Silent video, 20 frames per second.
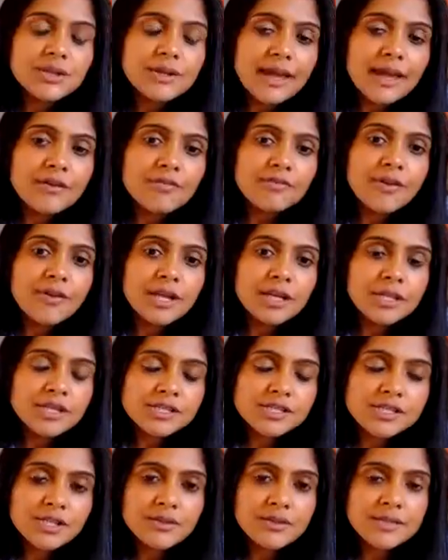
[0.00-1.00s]
get regular
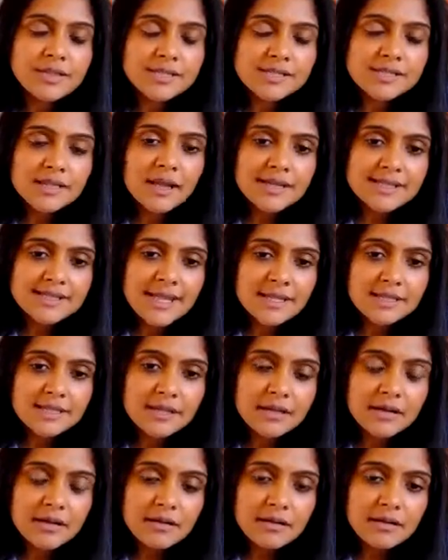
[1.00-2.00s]
students like
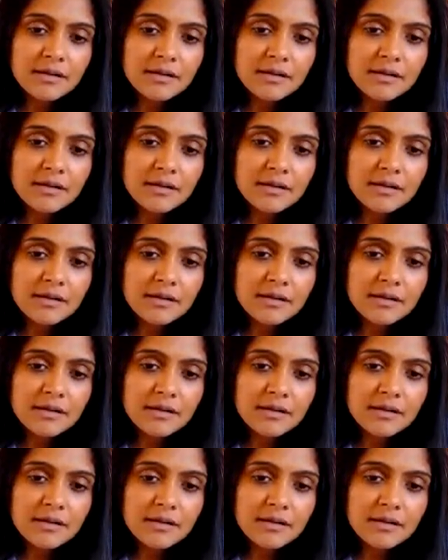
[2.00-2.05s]
Dada?